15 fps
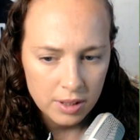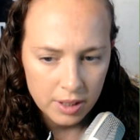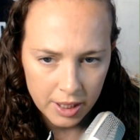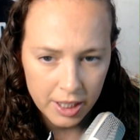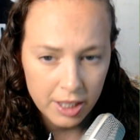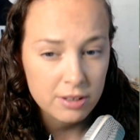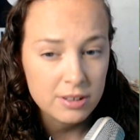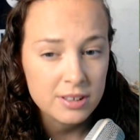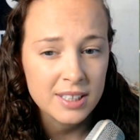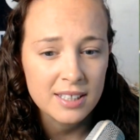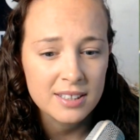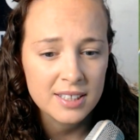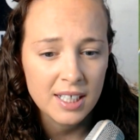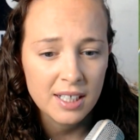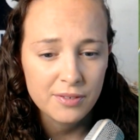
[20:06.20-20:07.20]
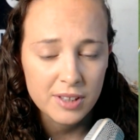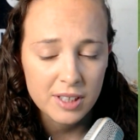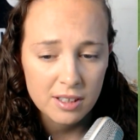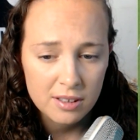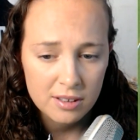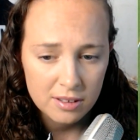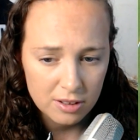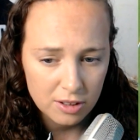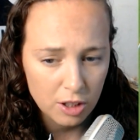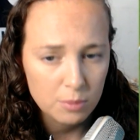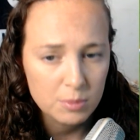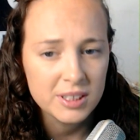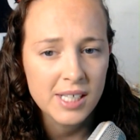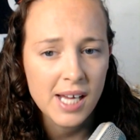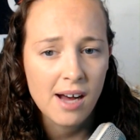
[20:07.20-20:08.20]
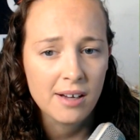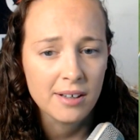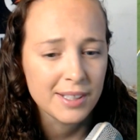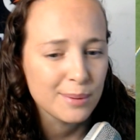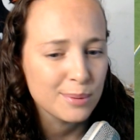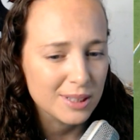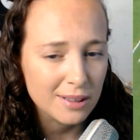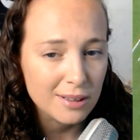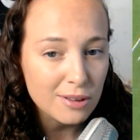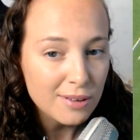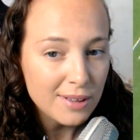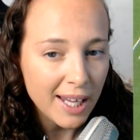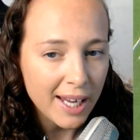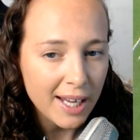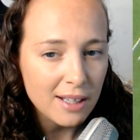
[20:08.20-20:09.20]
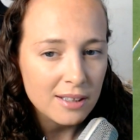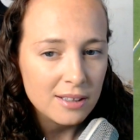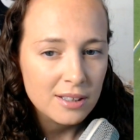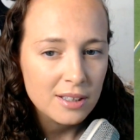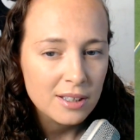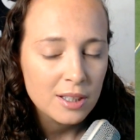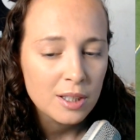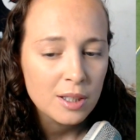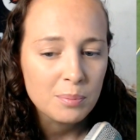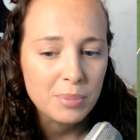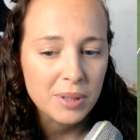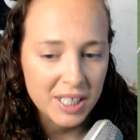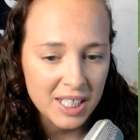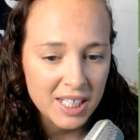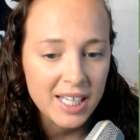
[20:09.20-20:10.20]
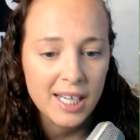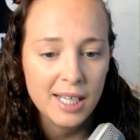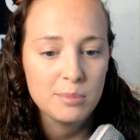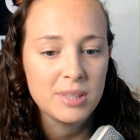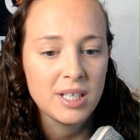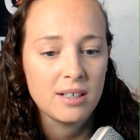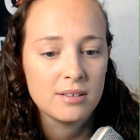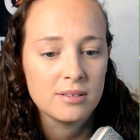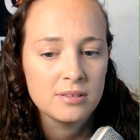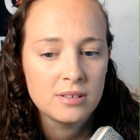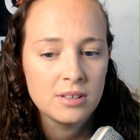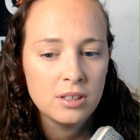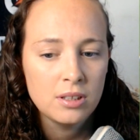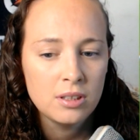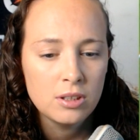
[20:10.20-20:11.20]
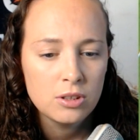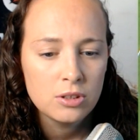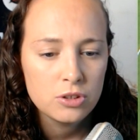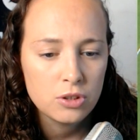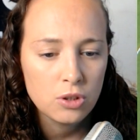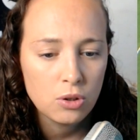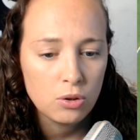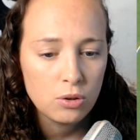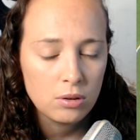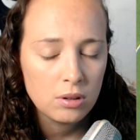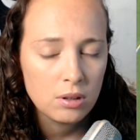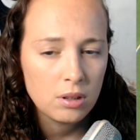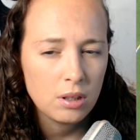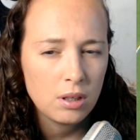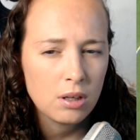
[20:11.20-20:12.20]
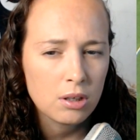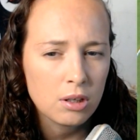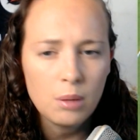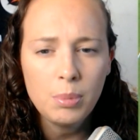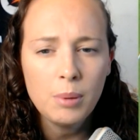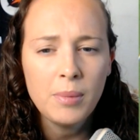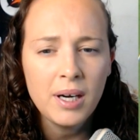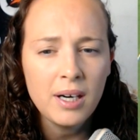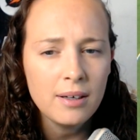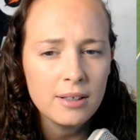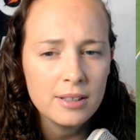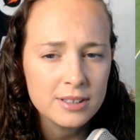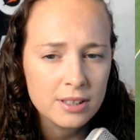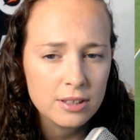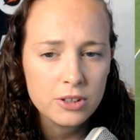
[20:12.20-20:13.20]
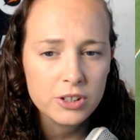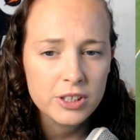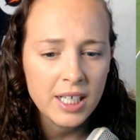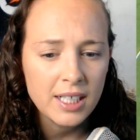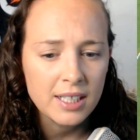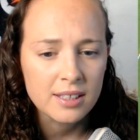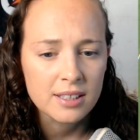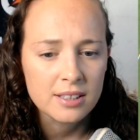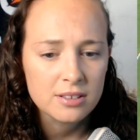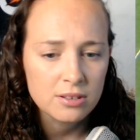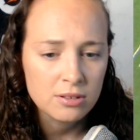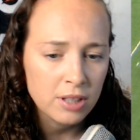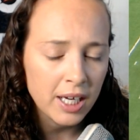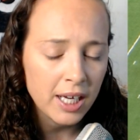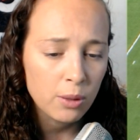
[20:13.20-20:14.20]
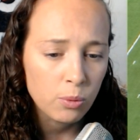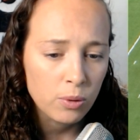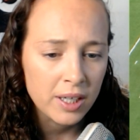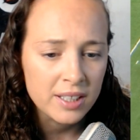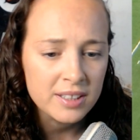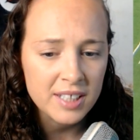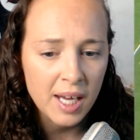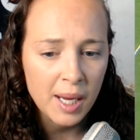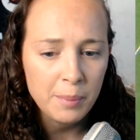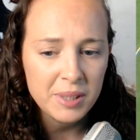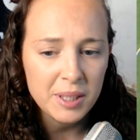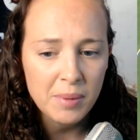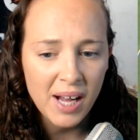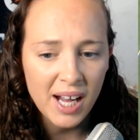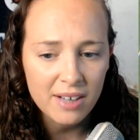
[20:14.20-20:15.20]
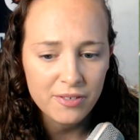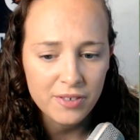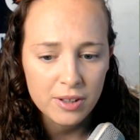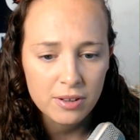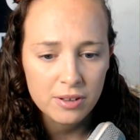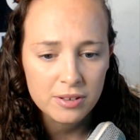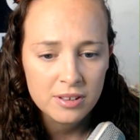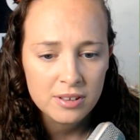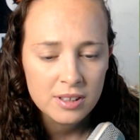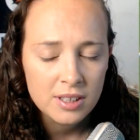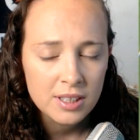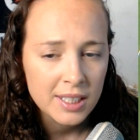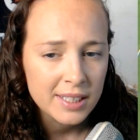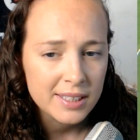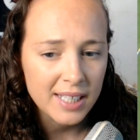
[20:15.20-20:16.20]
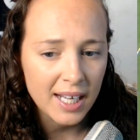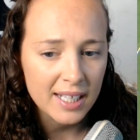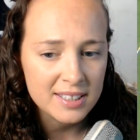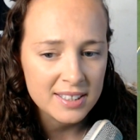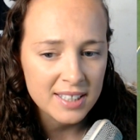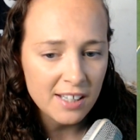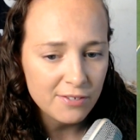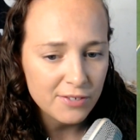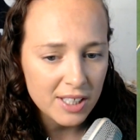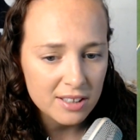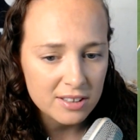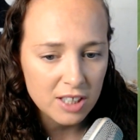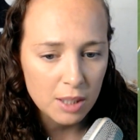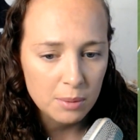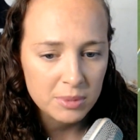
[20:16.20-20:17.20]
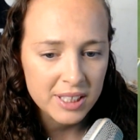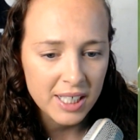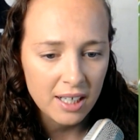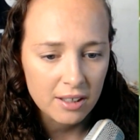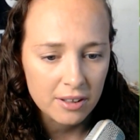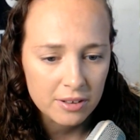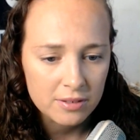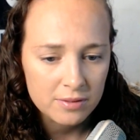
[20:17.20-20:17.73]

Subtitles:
Here is that safety coming down. It was a little late, but he came down. So Urban Meyer is understanding this. Okay, when it's empty backfield, that safety is coming down.